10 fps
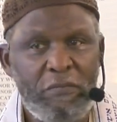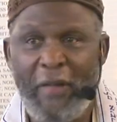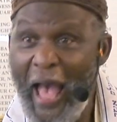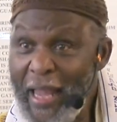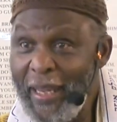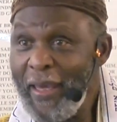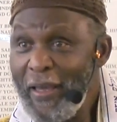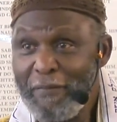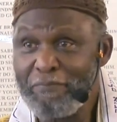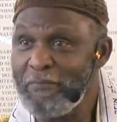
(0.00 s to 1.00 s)
I
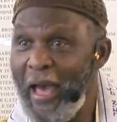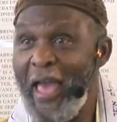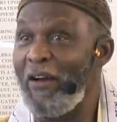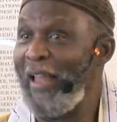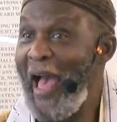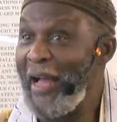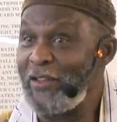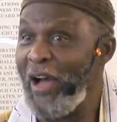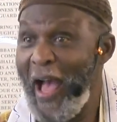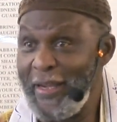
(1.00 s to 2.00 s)
did. I ain't gonna lie,
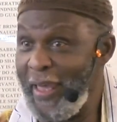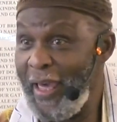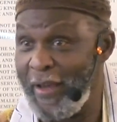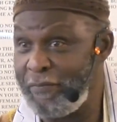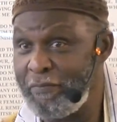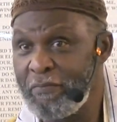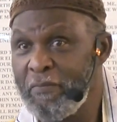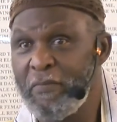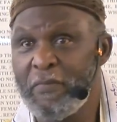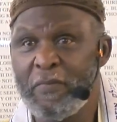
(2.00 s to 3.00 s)
I did.
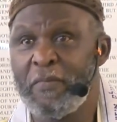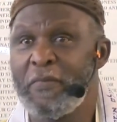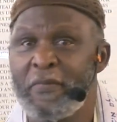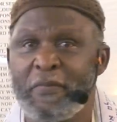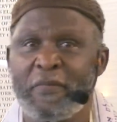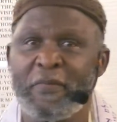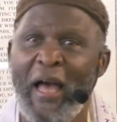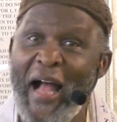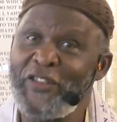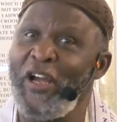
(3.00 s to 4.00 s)

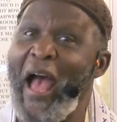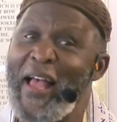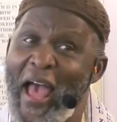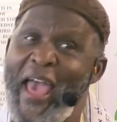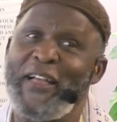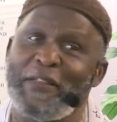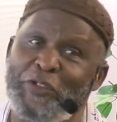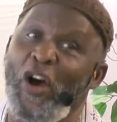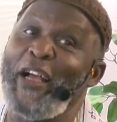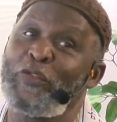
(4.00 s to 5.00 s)
I had some
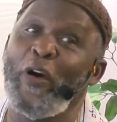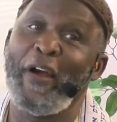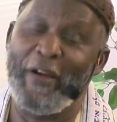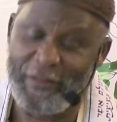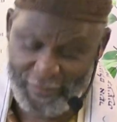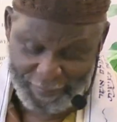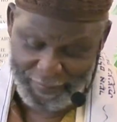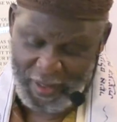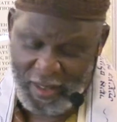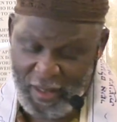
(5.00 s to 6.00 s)
choice words.
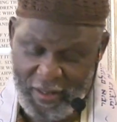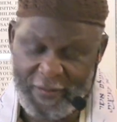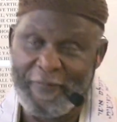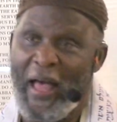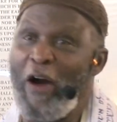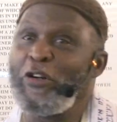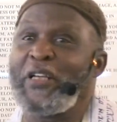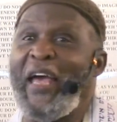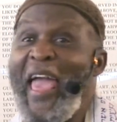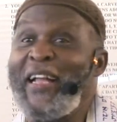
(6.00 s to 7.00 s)
I was
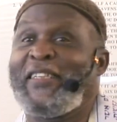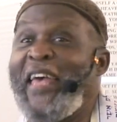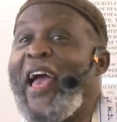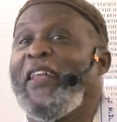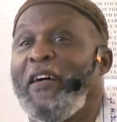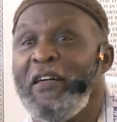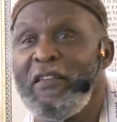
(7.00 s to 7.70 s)
an ex-sailor.